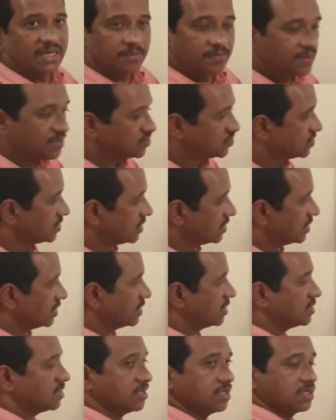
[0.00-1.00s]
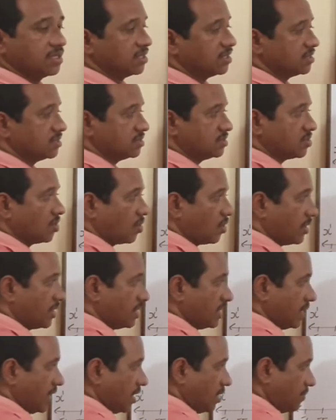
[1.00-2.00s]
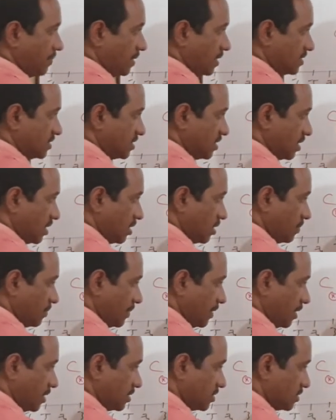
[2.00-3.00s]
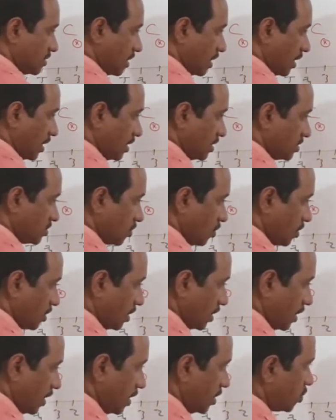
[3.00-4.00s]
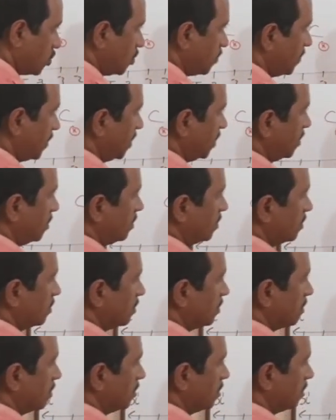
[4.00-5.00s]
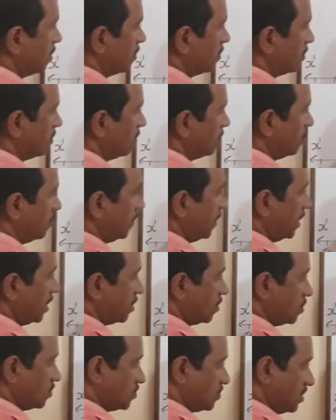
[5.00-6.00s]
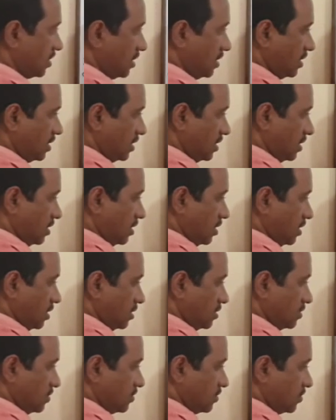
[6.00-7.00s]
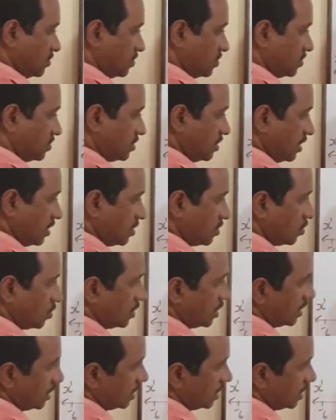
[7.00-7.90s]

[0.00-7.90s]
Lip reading: A, B, C, D. Join A, B, C, D means I join A to B, B to C, C to